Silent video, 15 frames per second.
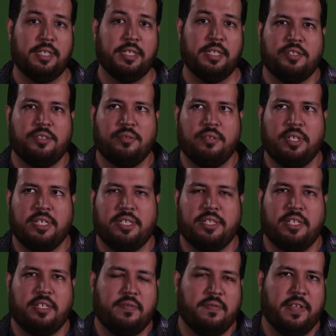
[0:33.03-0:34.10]
The story
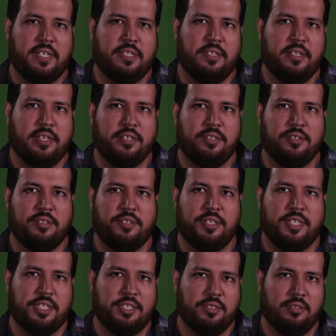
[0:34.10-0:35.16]
itself, it's not your
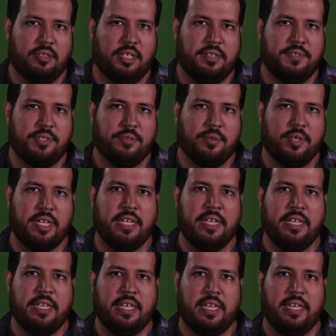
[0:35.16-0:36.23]
traditional love story.
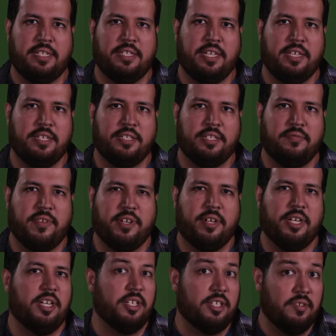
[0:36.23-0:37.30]
It takes a
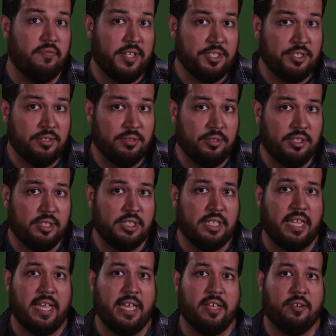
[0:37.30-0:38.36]
very unconventional look
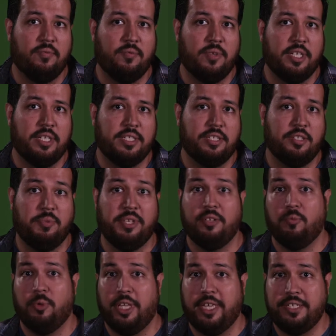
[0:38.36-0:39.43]
at what it is to be in
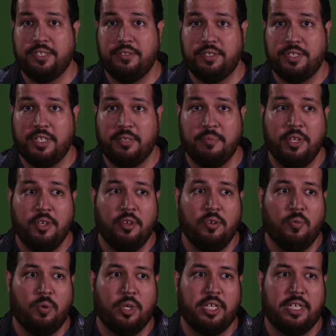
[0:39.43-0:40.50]
a relationship,
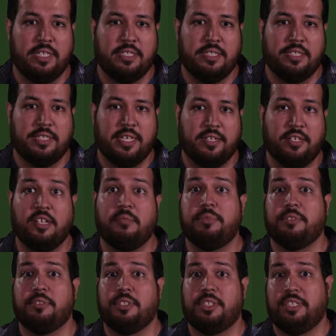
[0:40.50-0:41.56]
what it is that
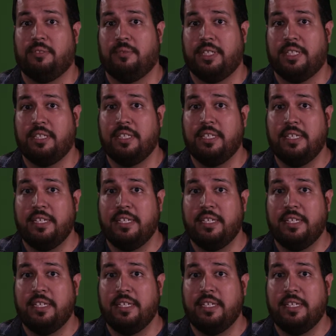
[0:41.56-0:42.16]
couples deal with.